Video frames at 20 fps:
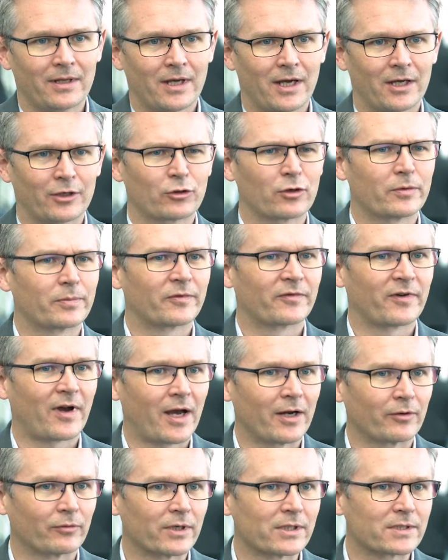a group of
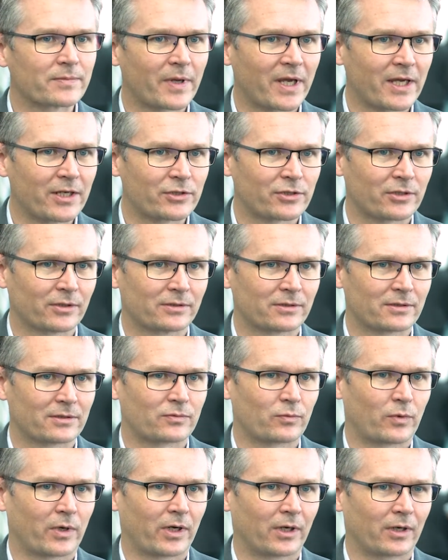high risk
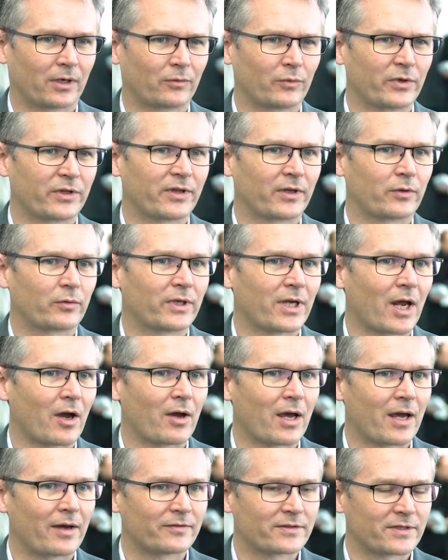patients where we think we
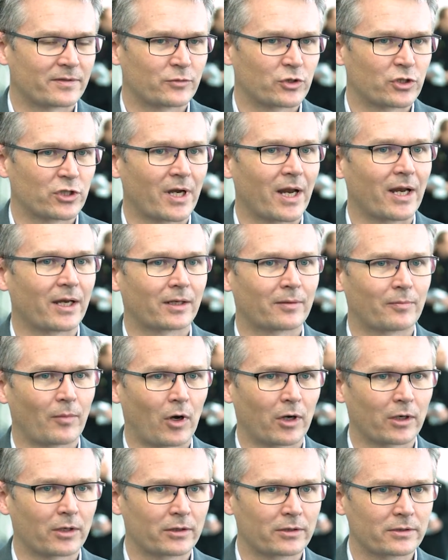now have some genetic
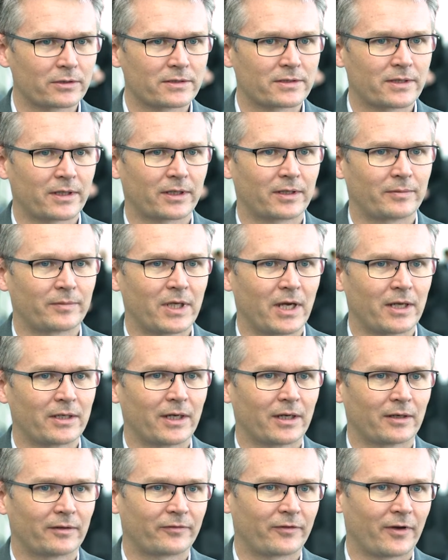markers that can be
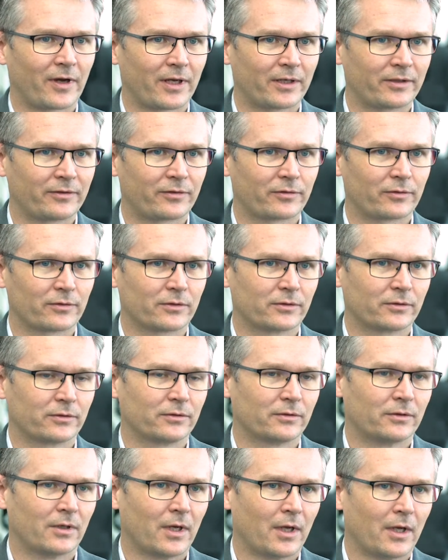identified
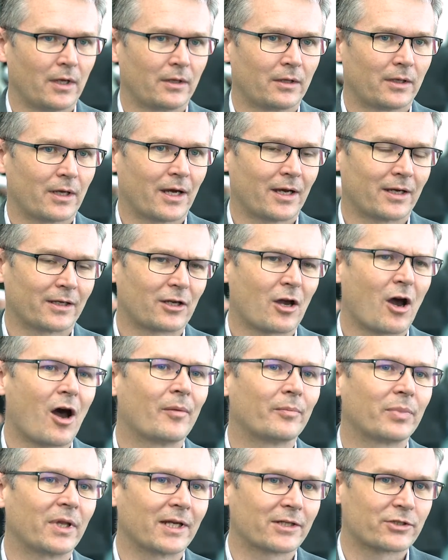through uh,
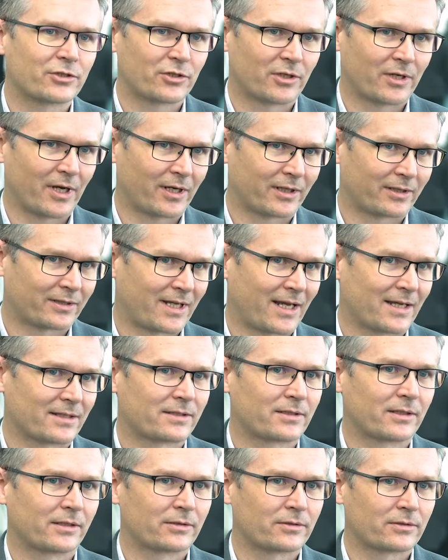complex genetic
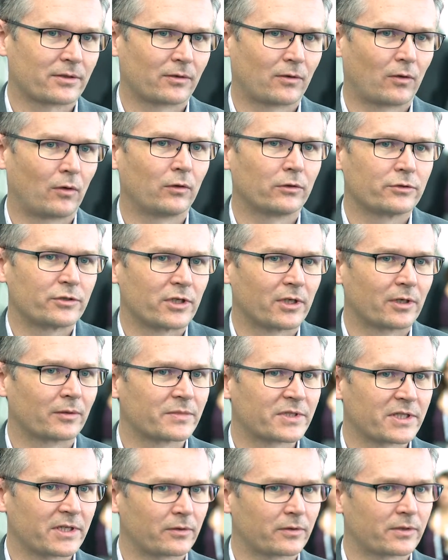testing, so whole
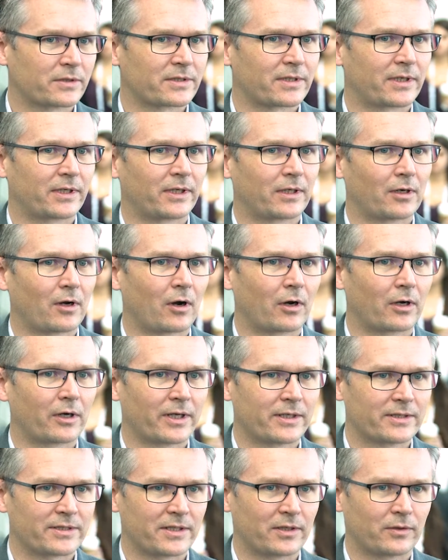genome sequencing and
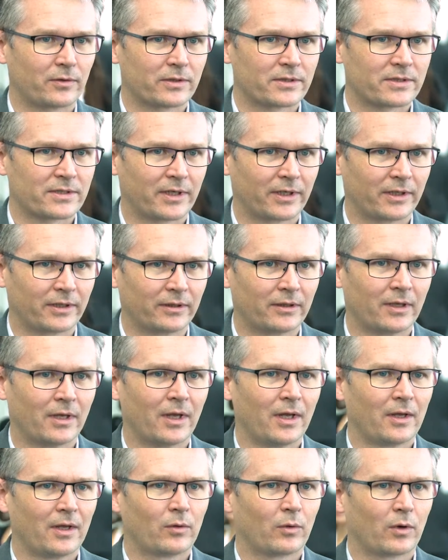RNA sequencing,
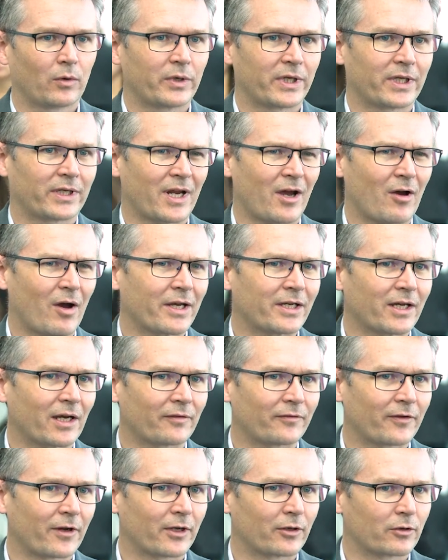where we can now
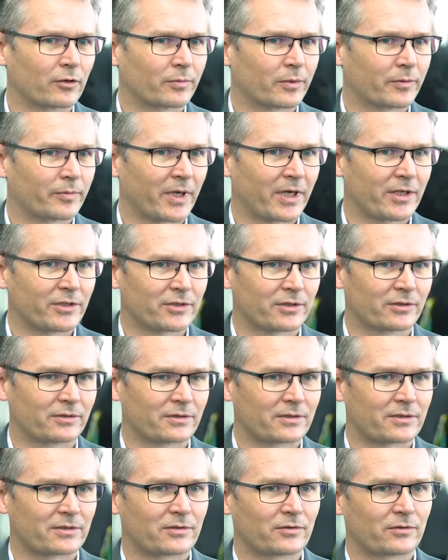identify a group of
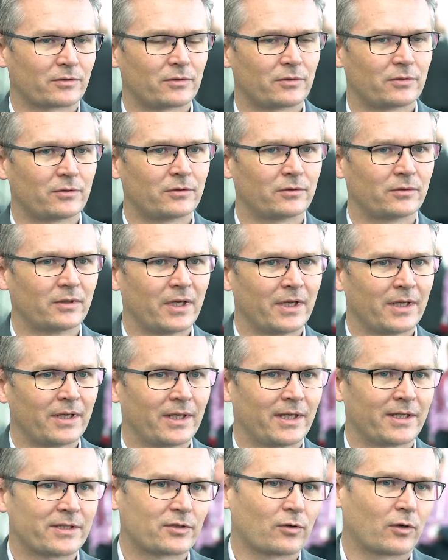patients who
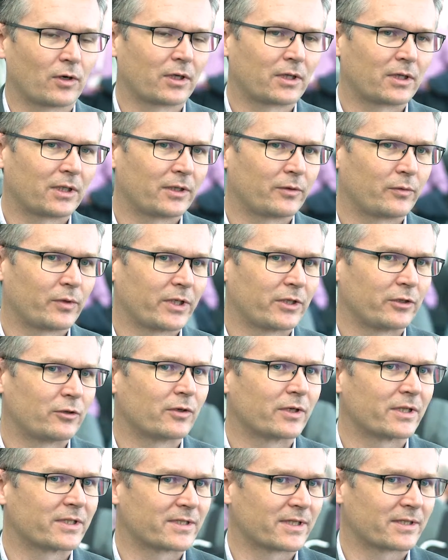historically we
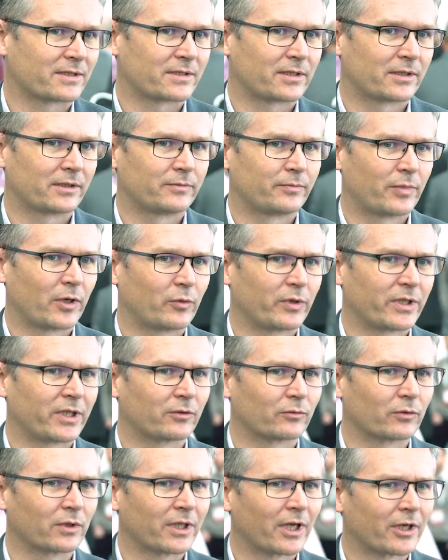knew existed, but we
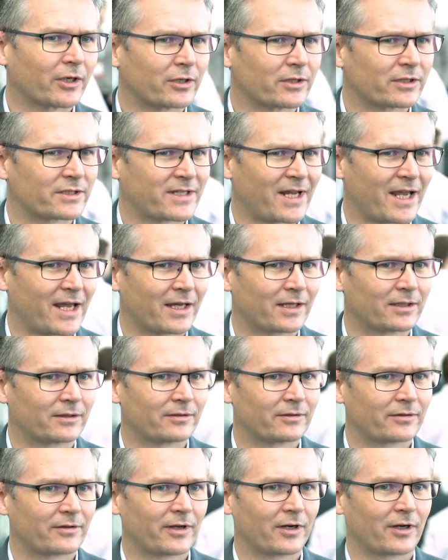didn't really
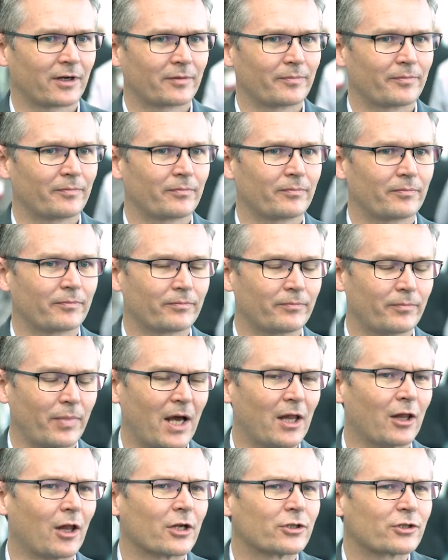understand their
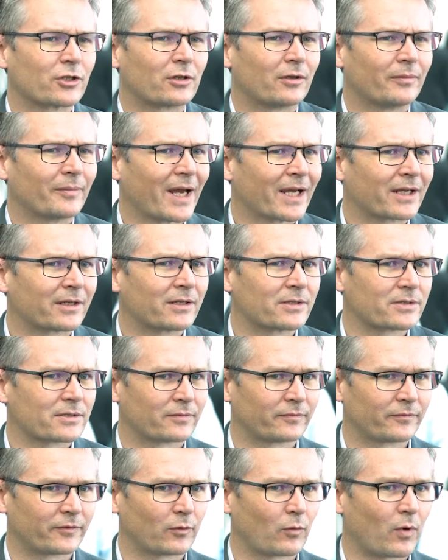biological
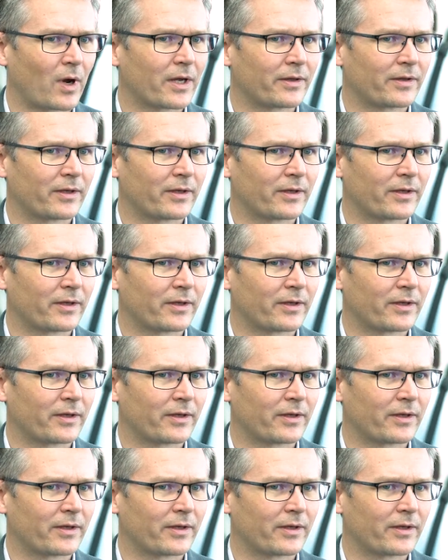mechanism for why